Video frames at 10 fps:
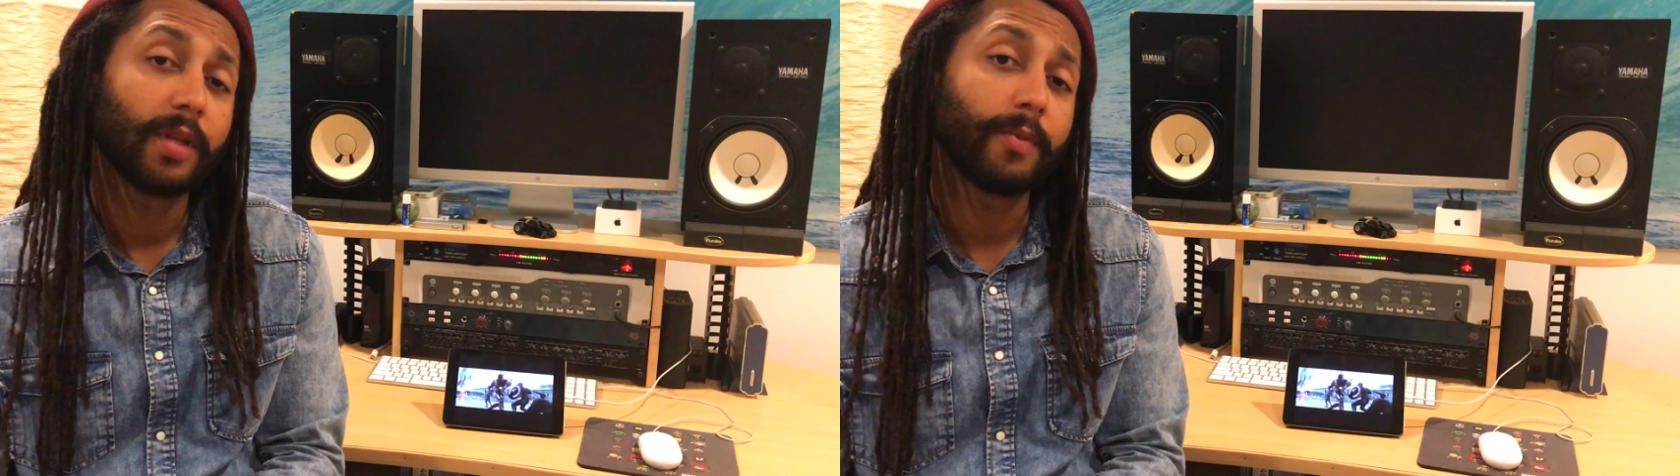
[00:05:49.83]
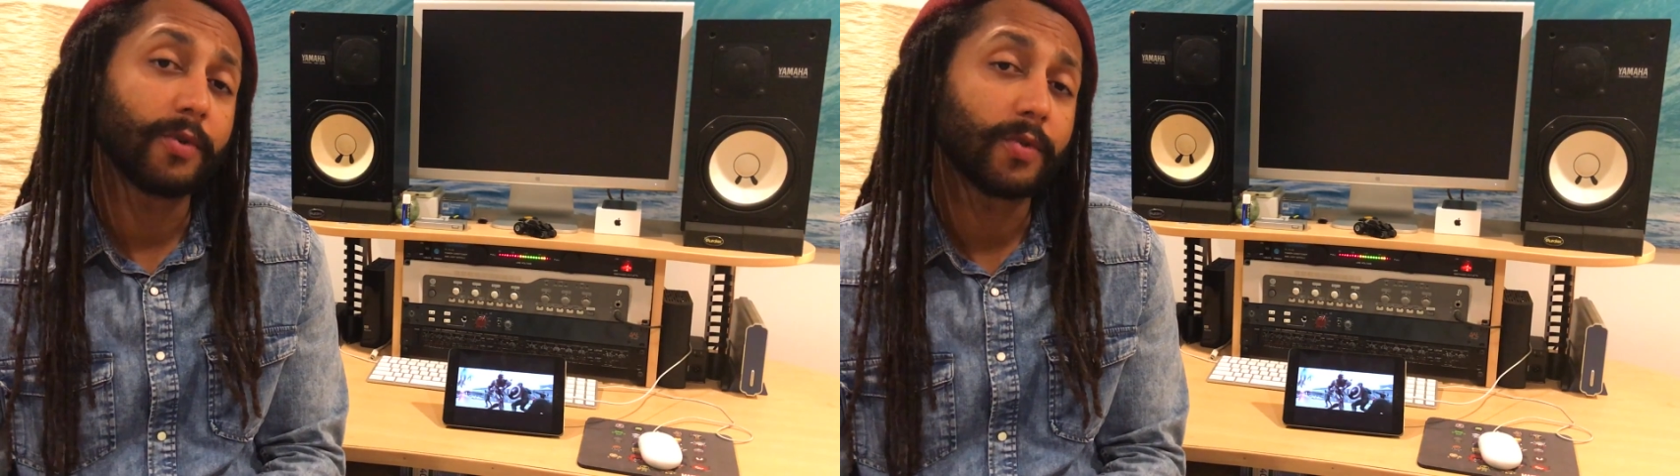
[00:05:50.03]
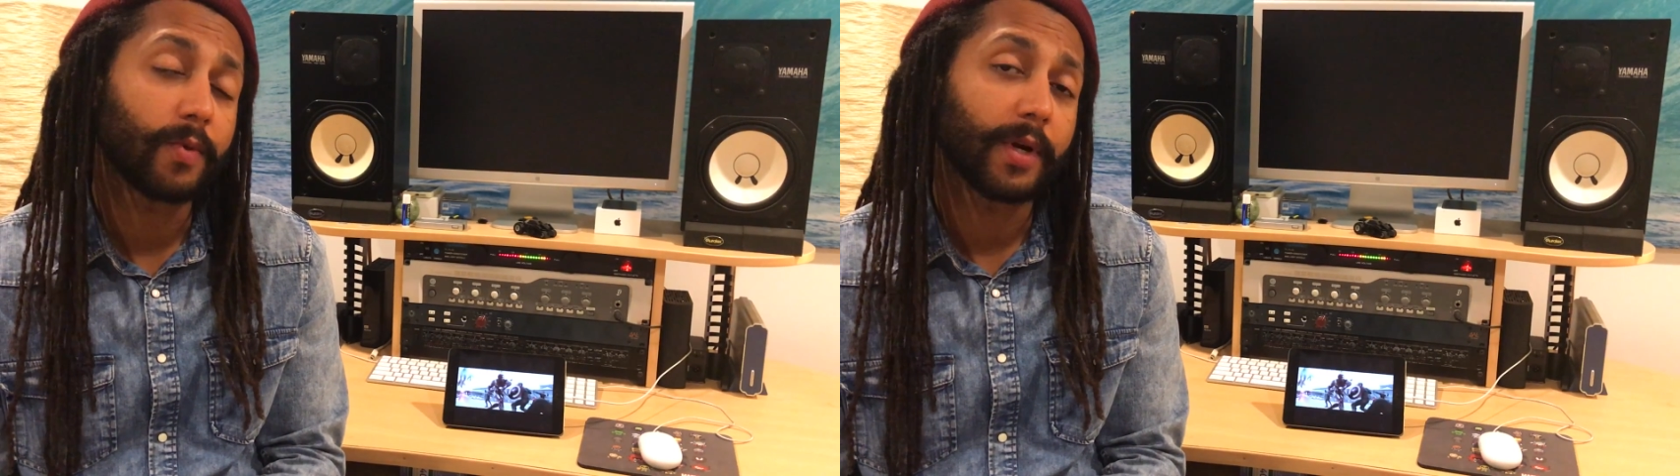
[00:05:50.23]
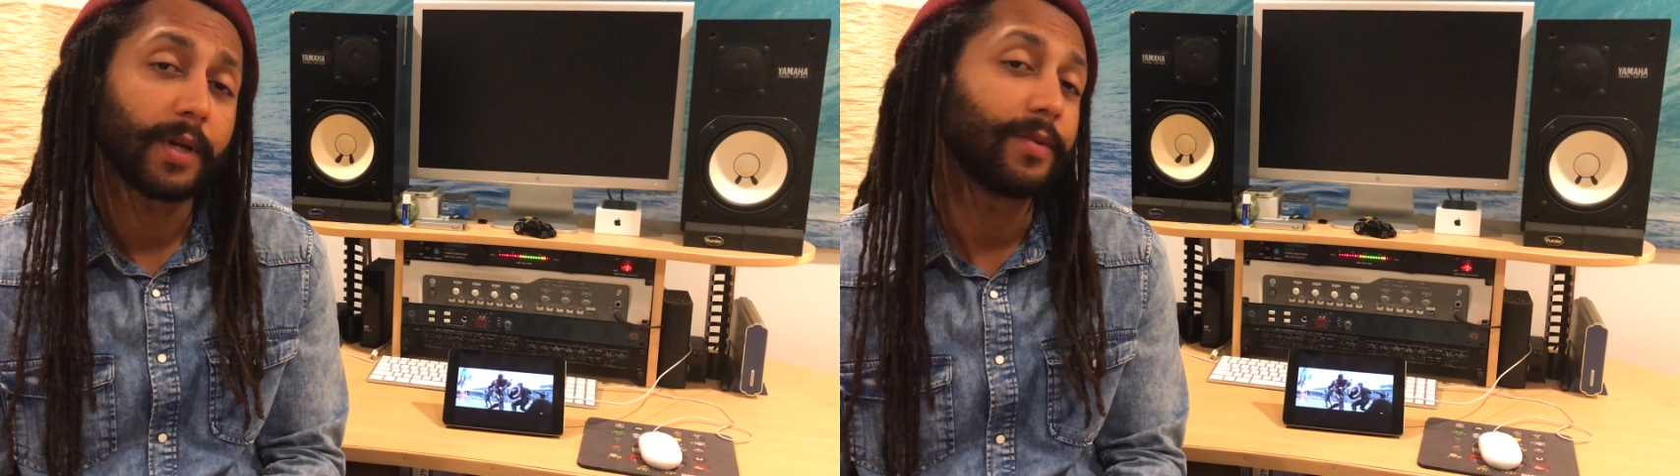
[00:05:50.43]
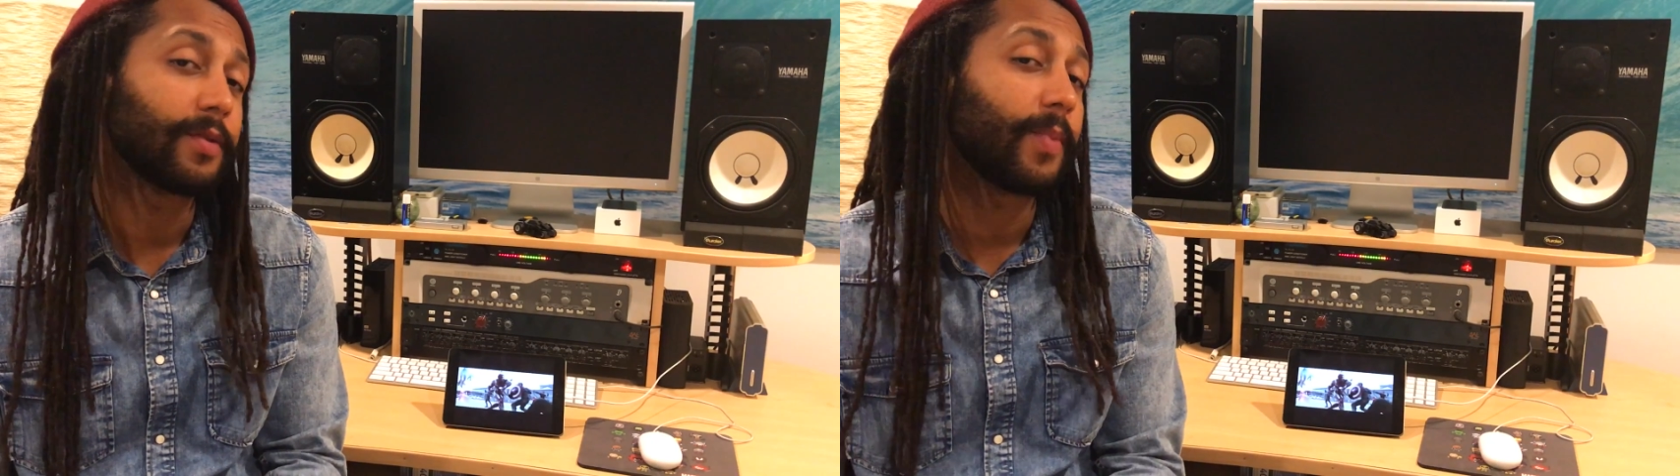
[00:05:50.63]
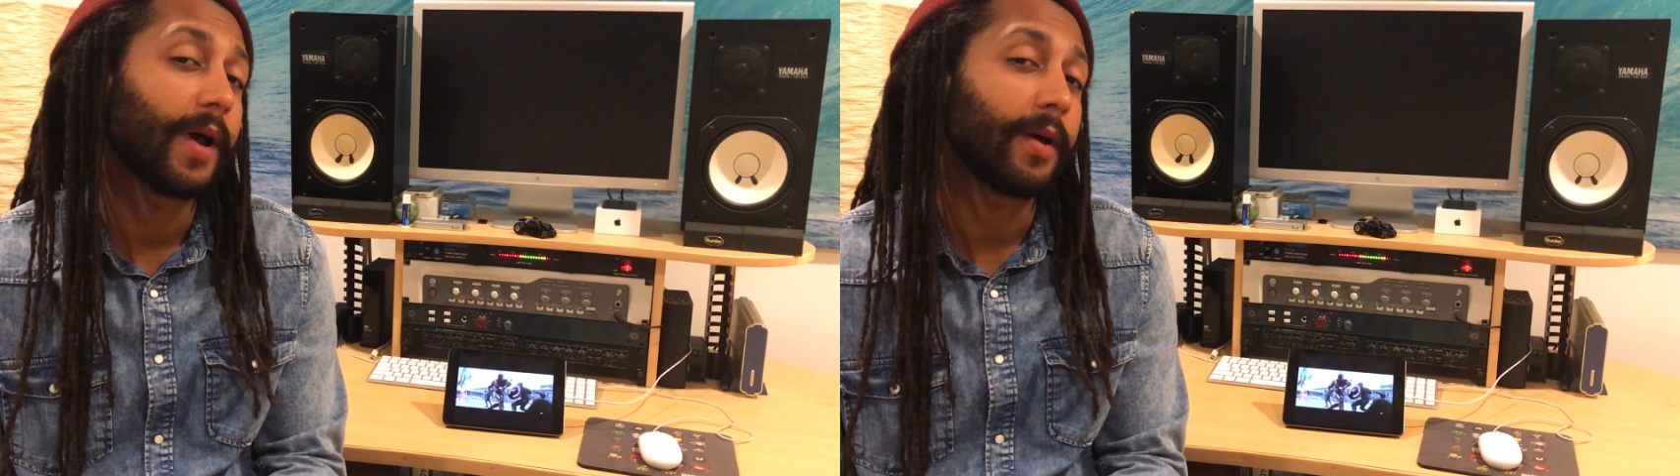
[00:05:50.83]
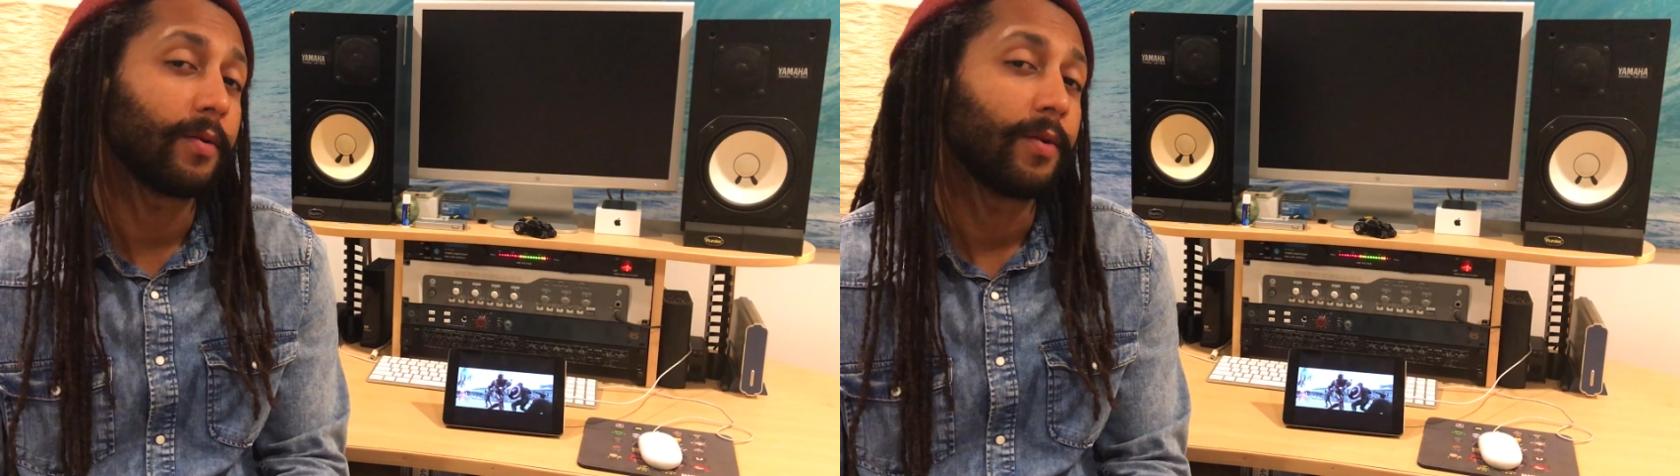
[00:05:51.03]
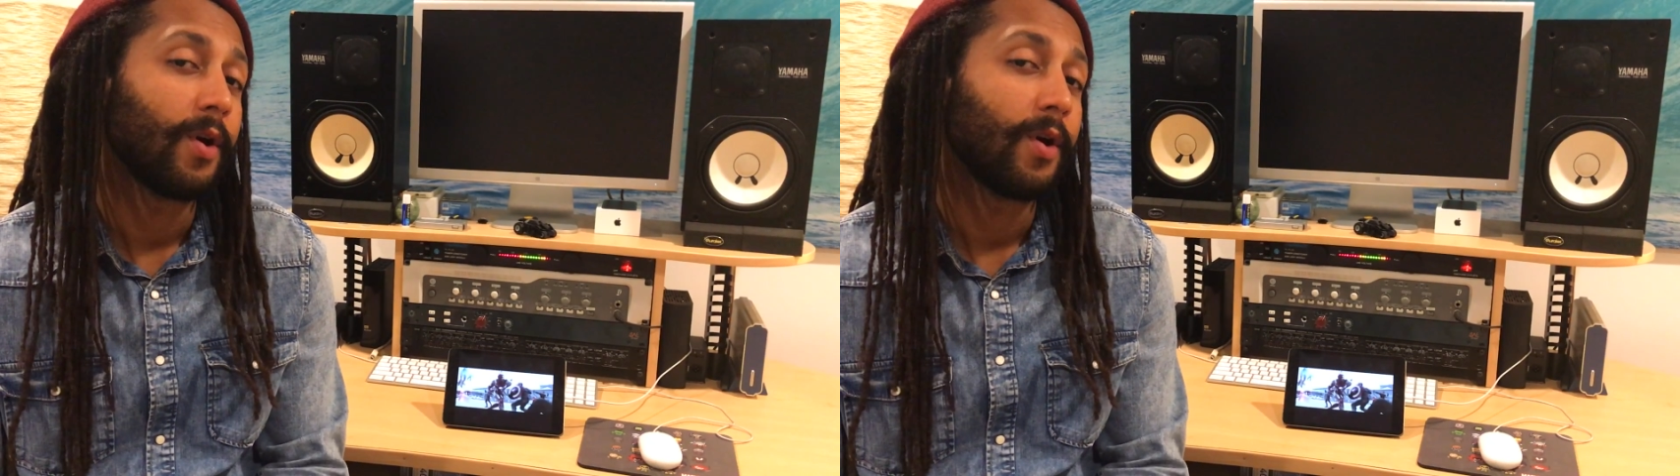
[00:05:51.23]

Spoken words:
the most work in this battle